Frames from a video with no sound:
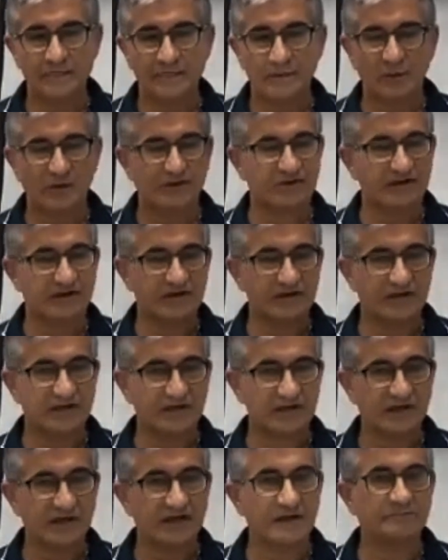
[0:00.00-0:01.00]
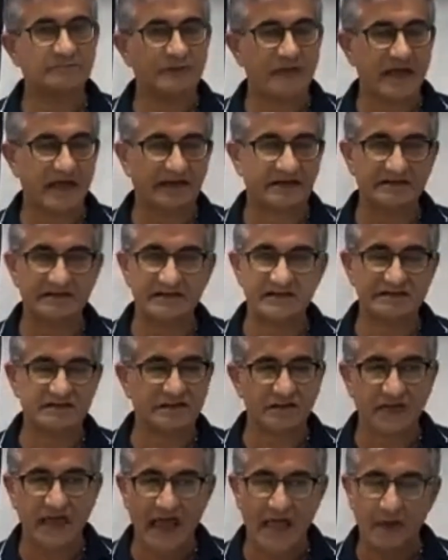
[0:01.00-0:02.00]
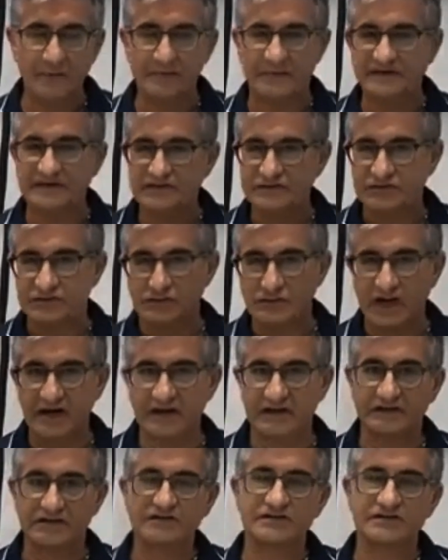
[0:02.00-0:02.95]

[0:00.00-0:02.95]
what the impact is and how best to run it.